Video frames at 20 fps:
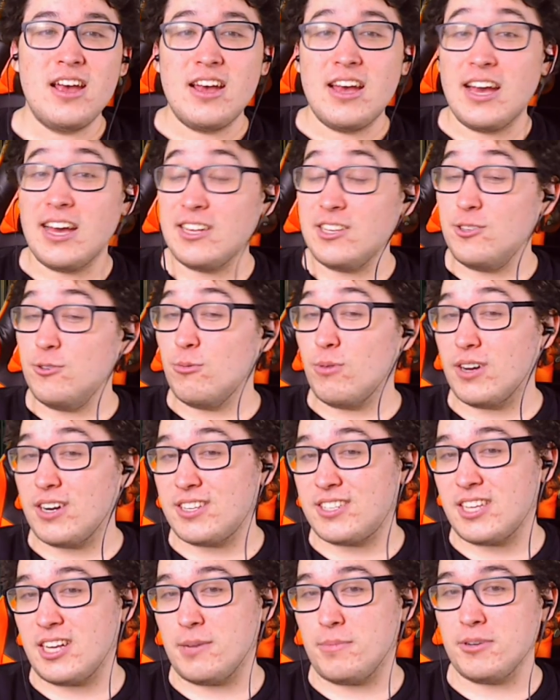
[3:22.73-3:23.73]
and you want to
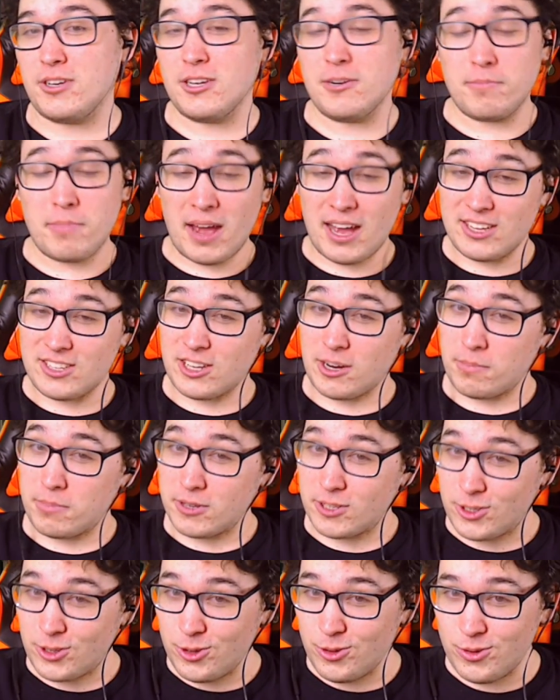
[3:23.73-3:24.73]
set up a good pass
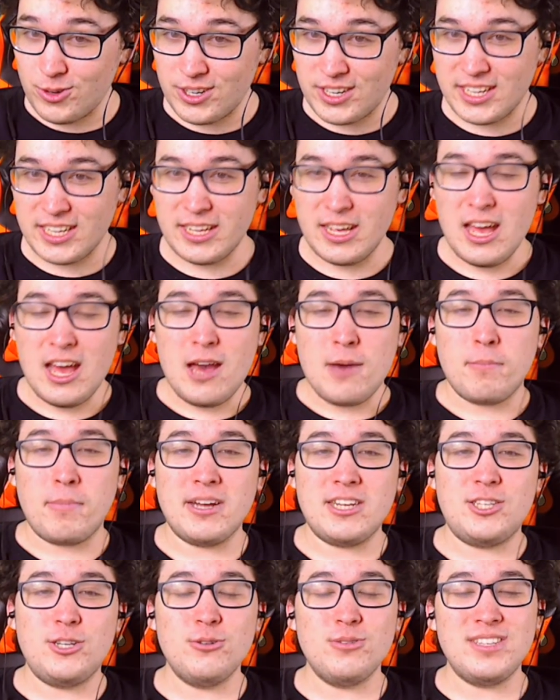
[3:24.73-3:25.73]
opportunity by
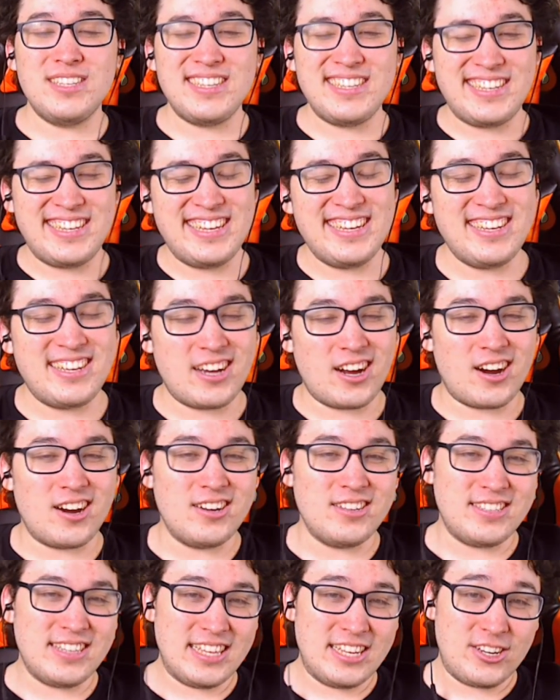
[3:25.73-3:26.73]
choosing key
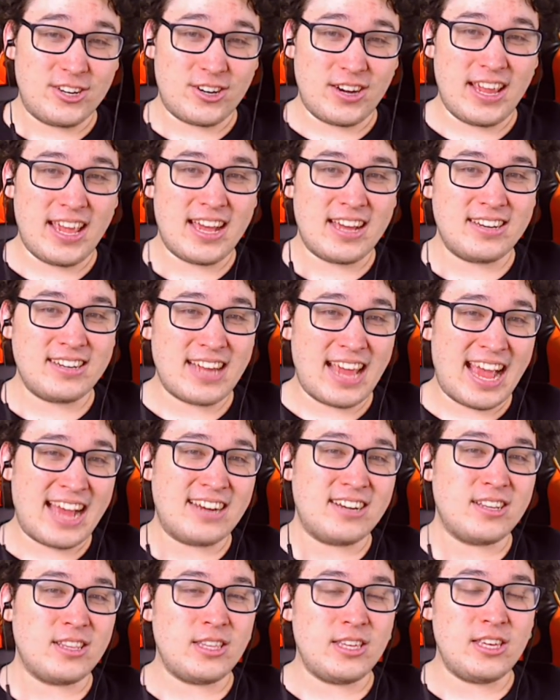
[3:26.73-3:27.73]
cards in your hand
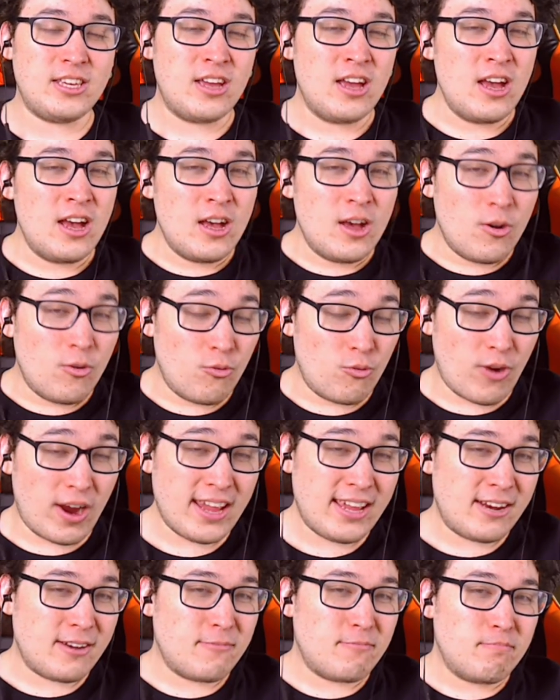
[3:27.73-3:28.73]
at the
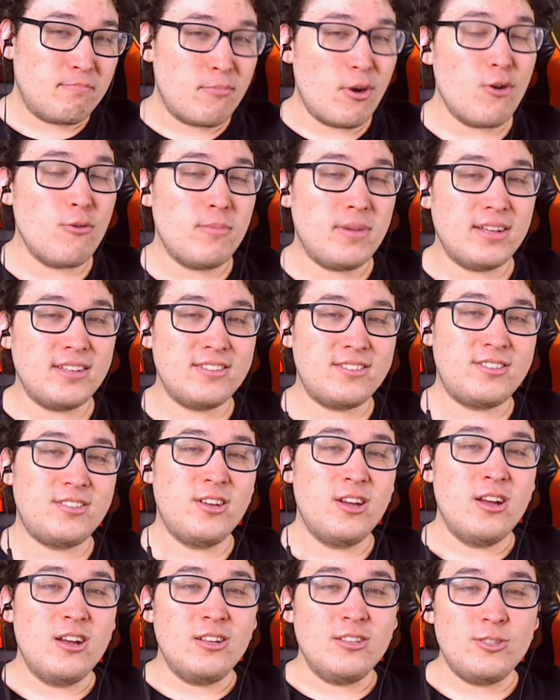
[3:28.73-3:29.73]
right moments
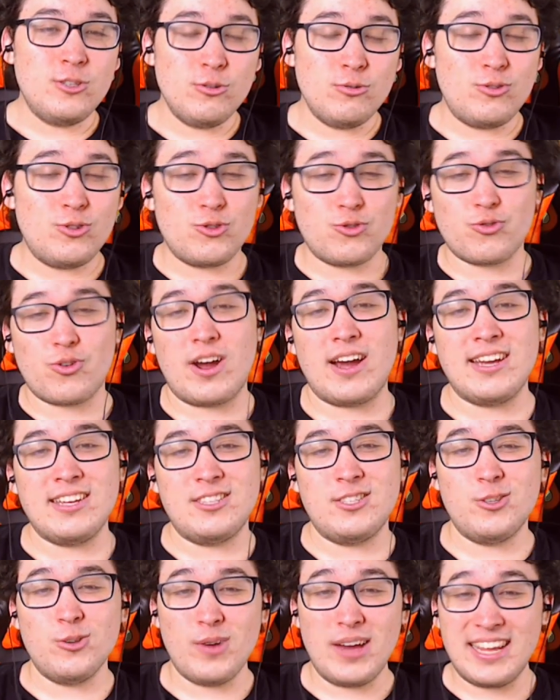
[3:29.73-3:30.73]
to try
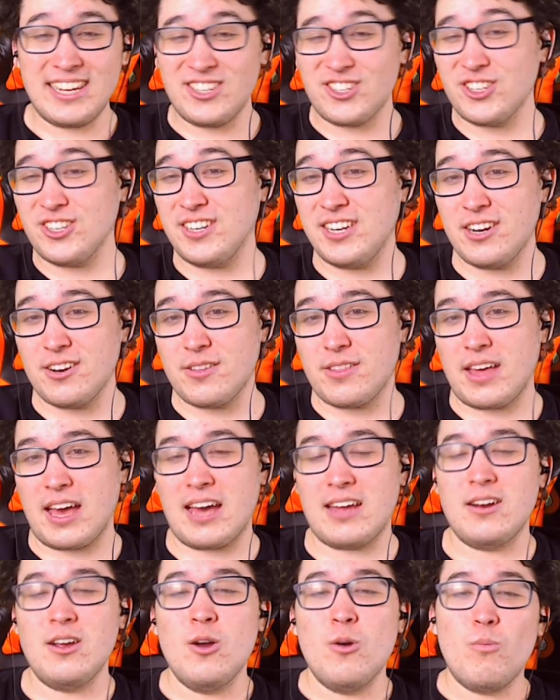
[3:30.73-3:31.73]
to engineer
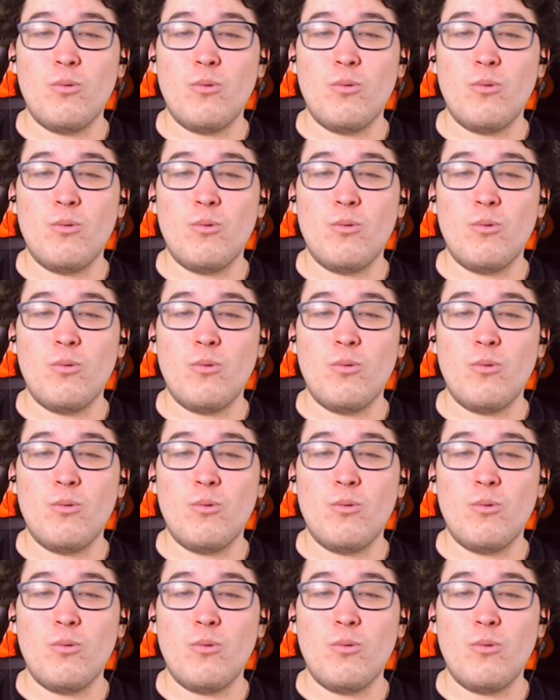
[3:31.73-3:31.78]
that,